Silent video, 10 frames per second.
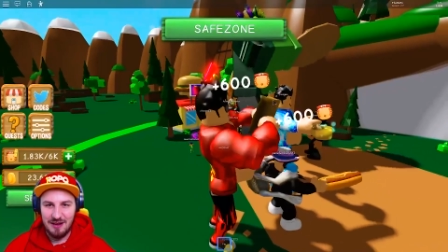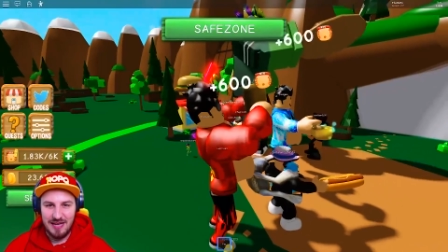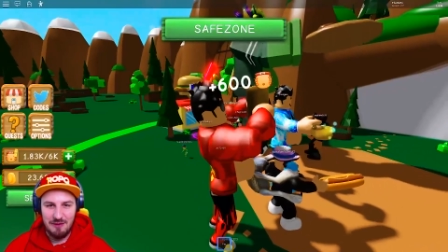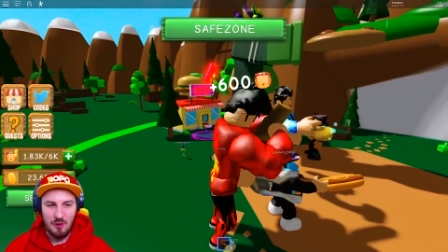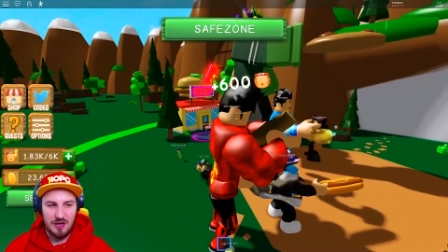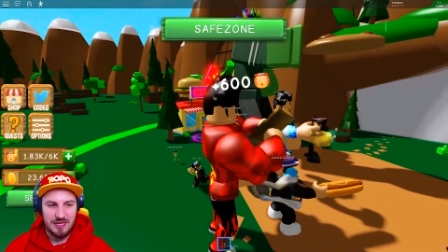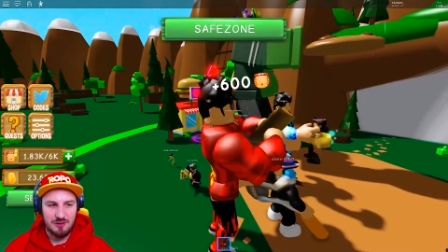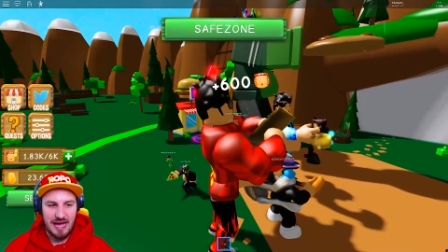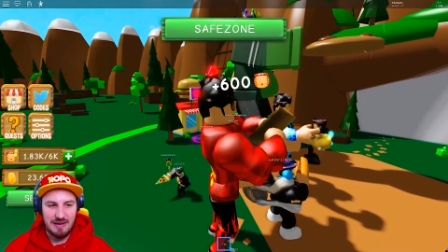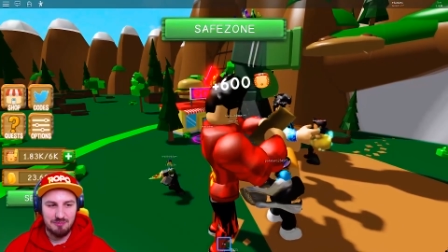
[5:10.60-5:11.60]
Okay, what are
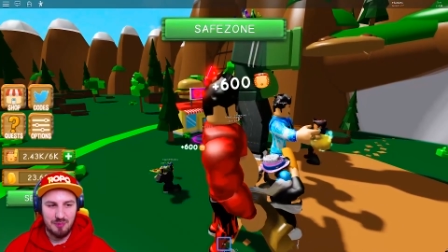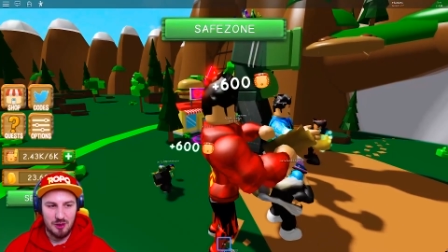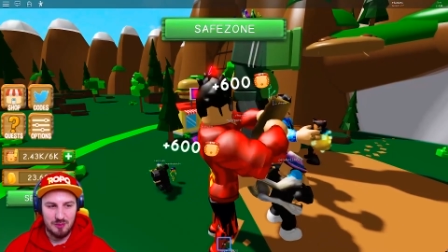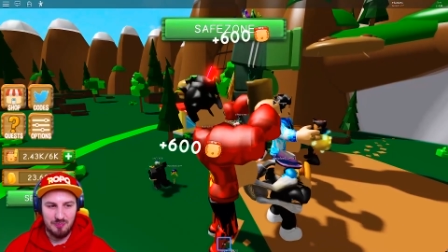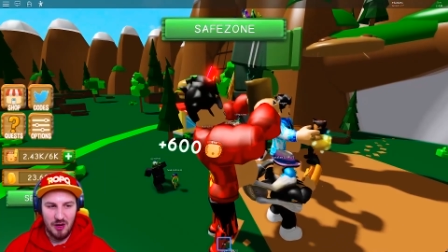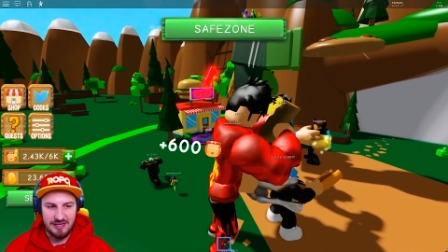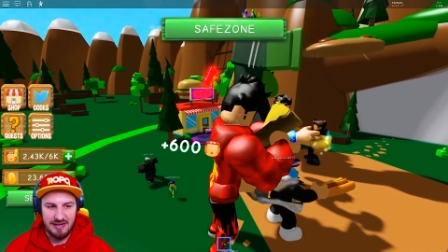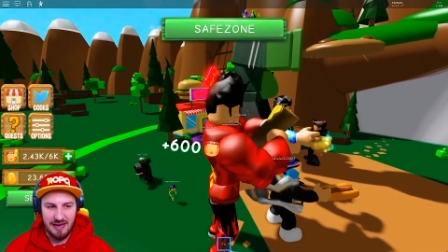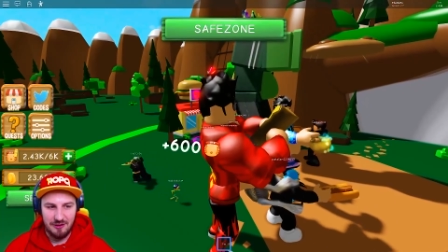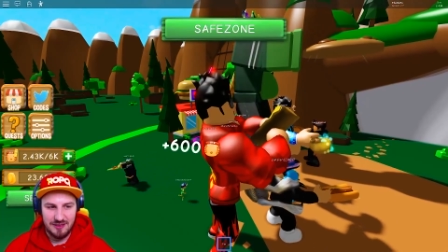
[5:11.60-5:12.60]
you getting per
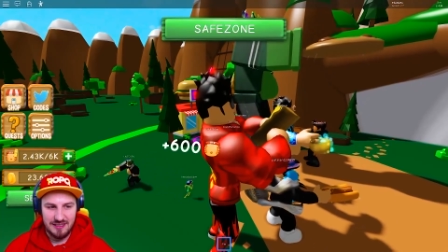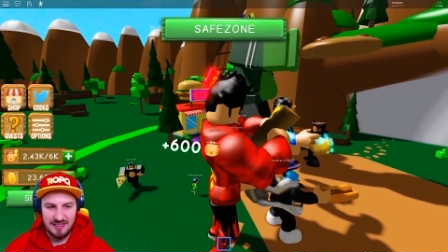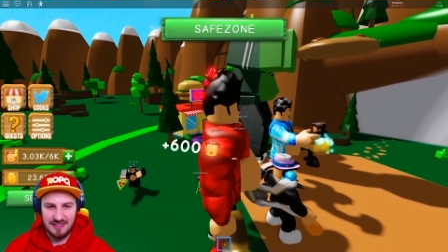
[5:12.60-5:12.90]
bite now?